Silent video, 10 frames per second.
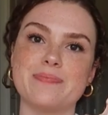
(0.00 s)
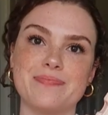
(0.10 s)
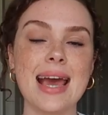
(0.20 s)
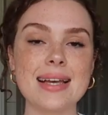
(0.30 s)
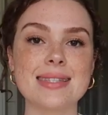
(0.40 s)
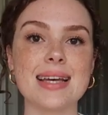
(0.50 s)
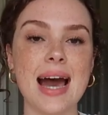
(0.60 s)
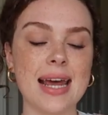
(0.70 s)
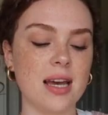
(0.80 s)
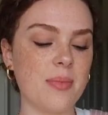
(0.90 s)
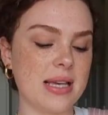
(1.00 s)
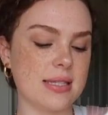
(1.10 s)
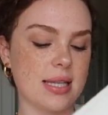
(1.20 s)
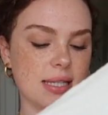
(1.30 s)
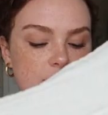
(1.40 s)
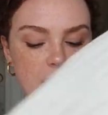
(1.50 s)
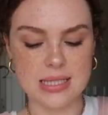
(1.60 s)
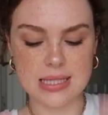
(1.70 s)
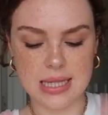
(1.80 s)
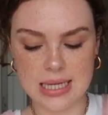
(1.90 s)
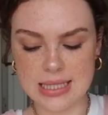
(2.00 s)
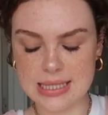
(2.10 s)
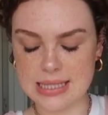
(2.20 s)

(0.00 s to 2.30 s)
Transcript: Next item is this muslin